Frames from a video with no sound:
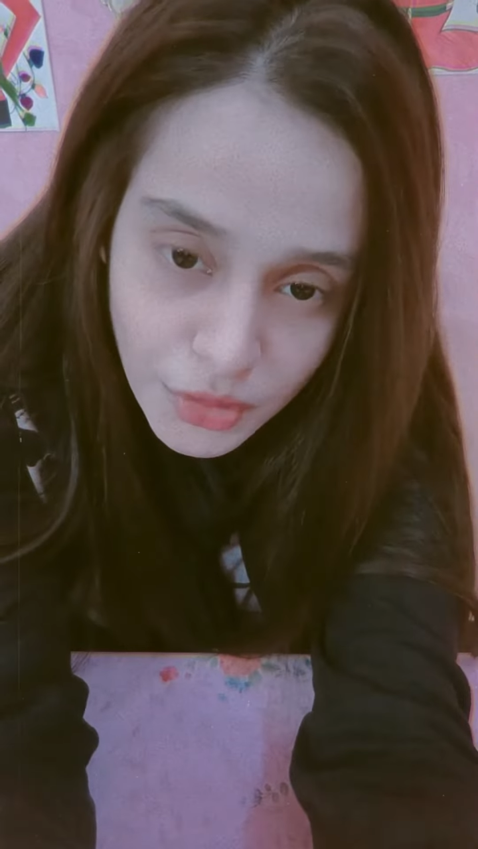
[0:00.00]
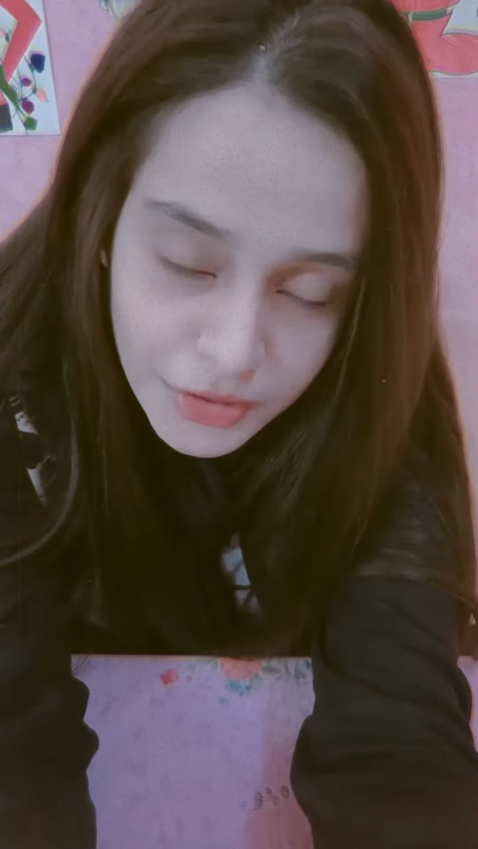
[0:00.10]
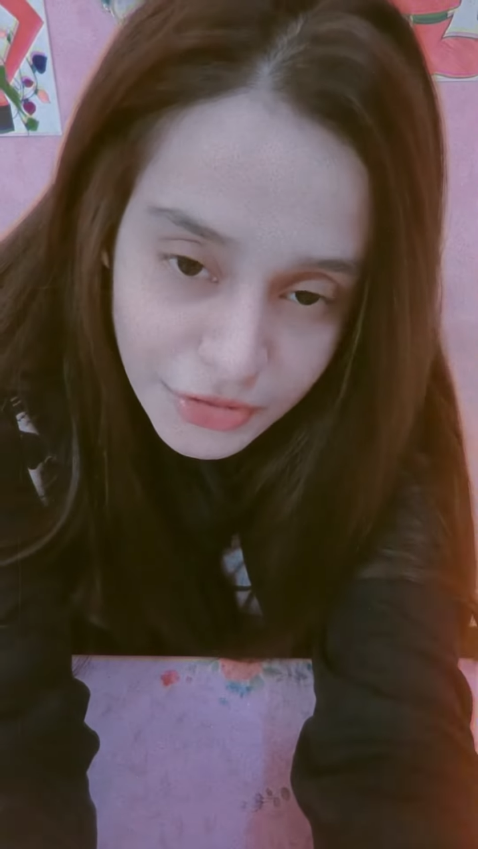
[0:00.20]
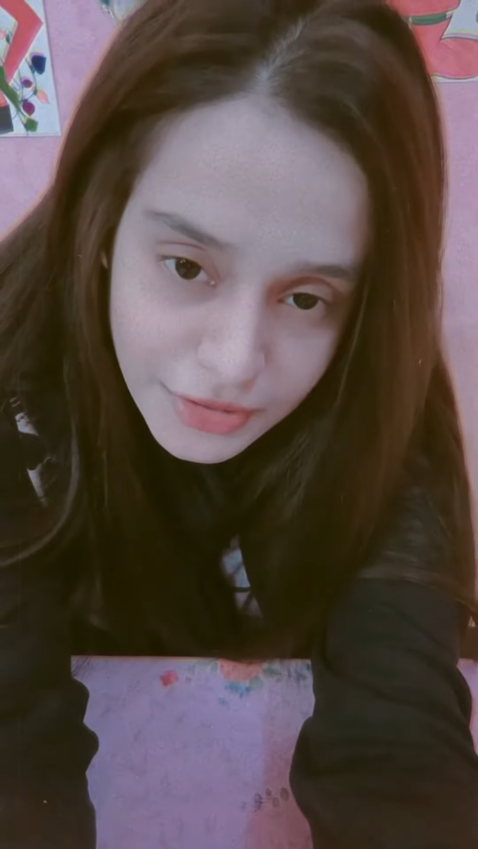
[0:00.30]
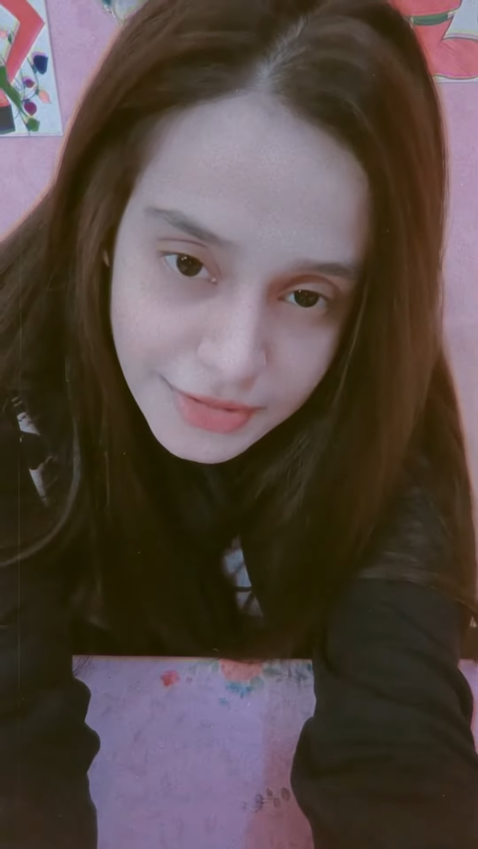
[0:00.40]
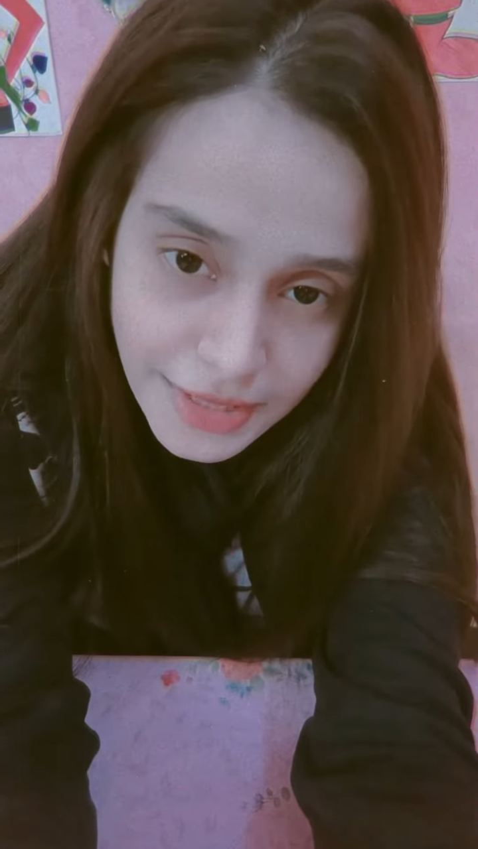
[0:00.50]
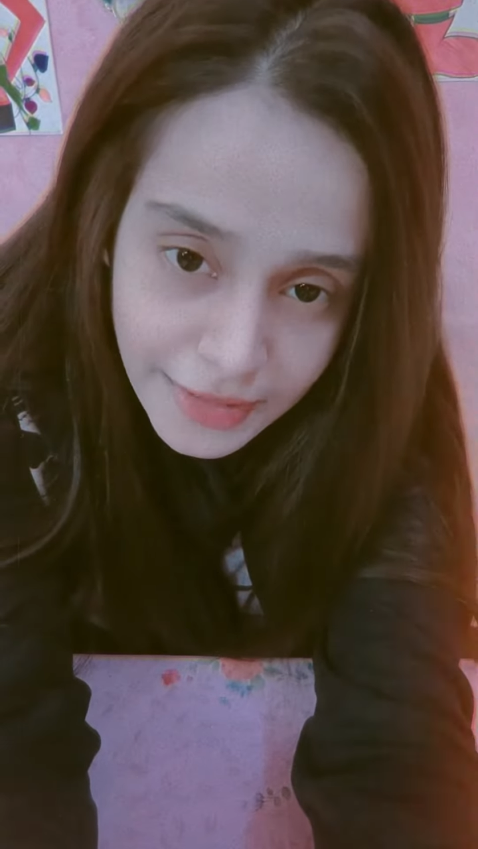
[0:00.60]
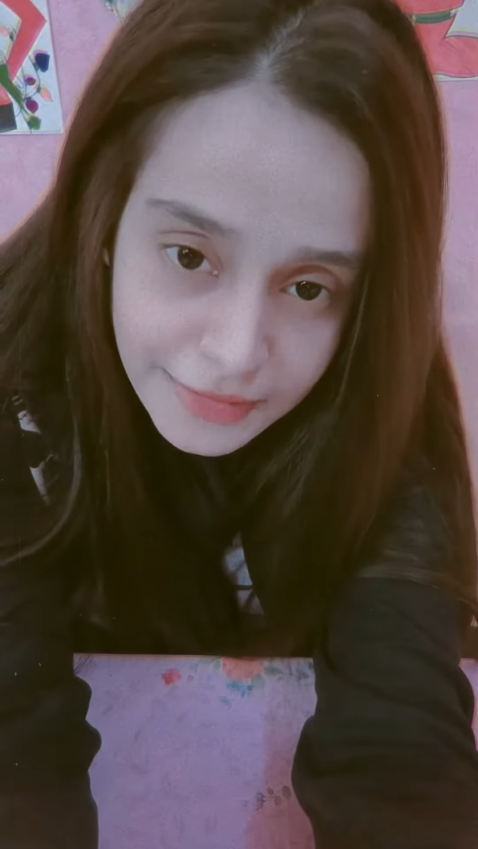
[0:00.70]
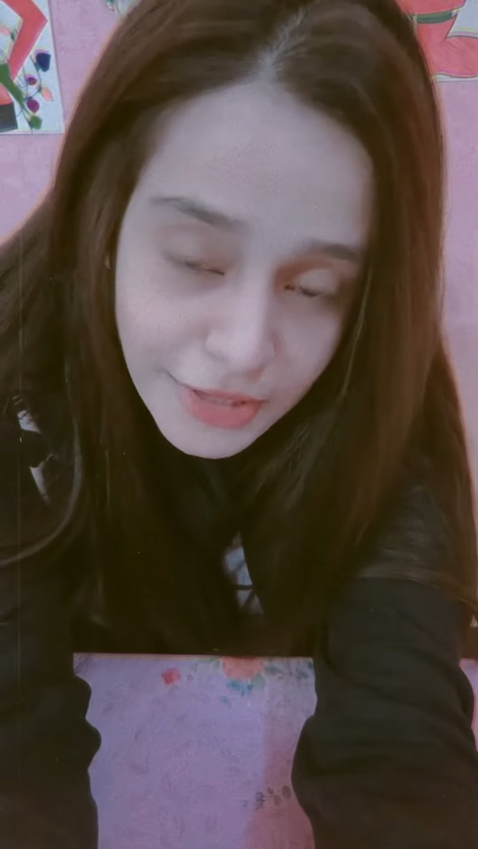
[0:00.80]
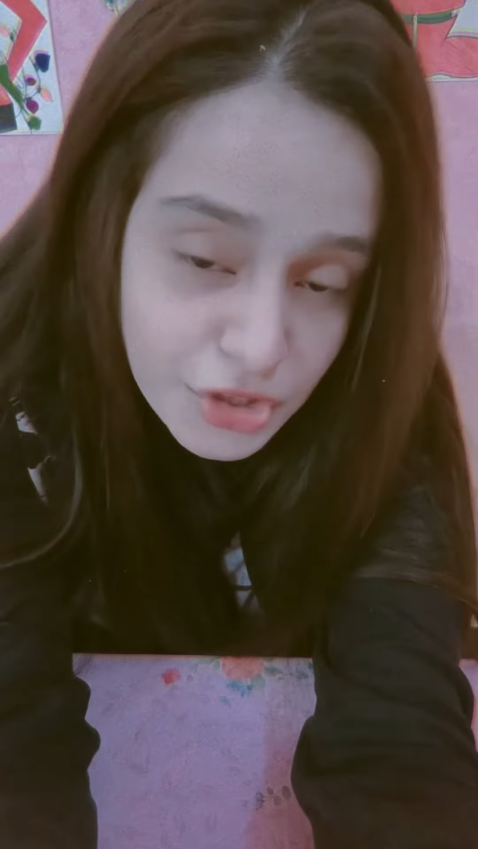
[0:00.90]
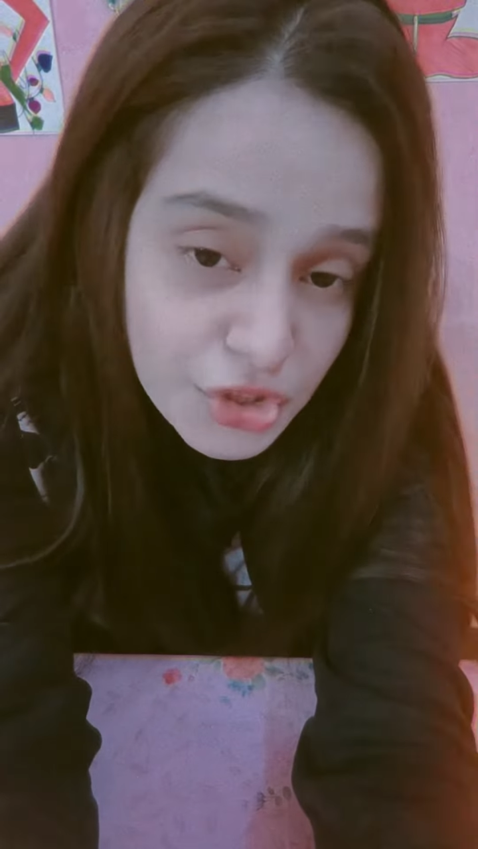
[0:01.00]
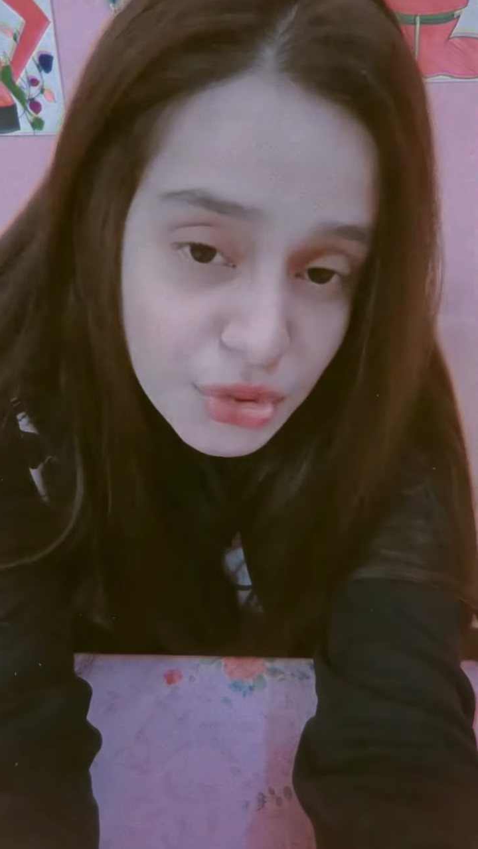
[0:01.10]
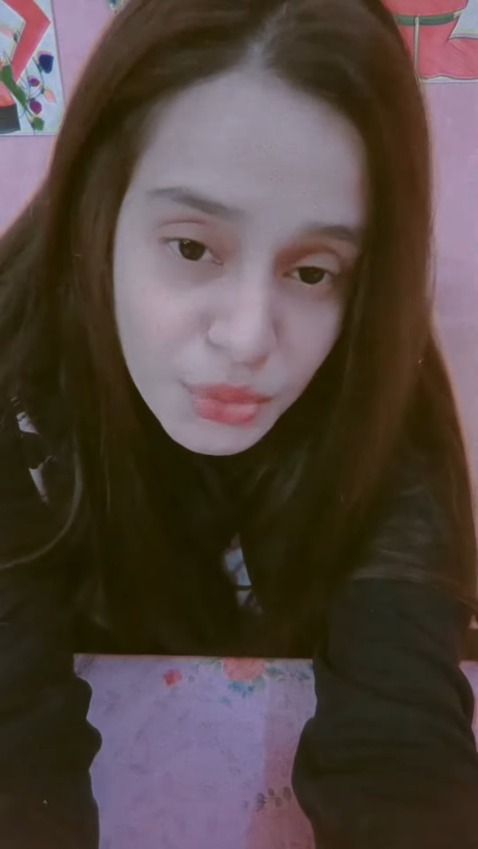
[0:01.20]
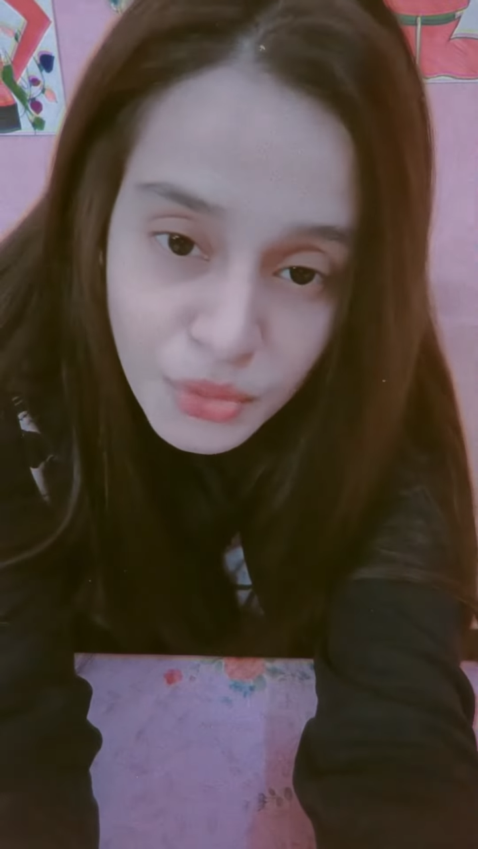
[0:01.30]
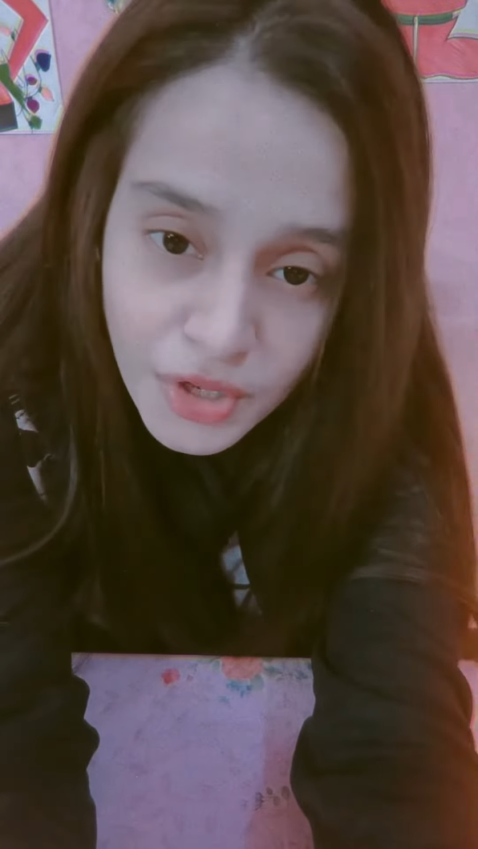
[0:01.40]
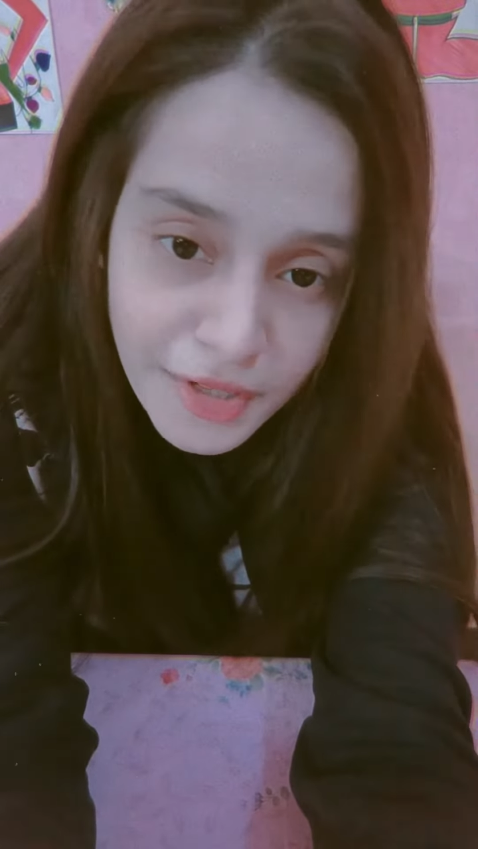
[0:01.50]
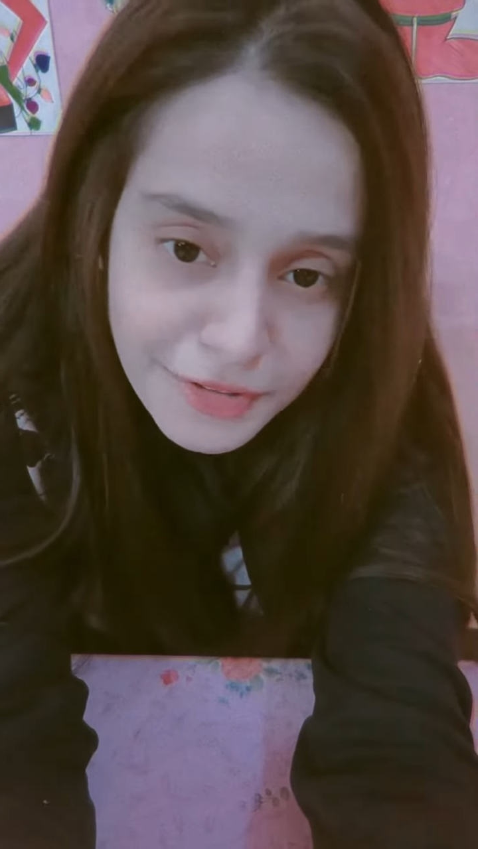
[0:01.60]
to understand that you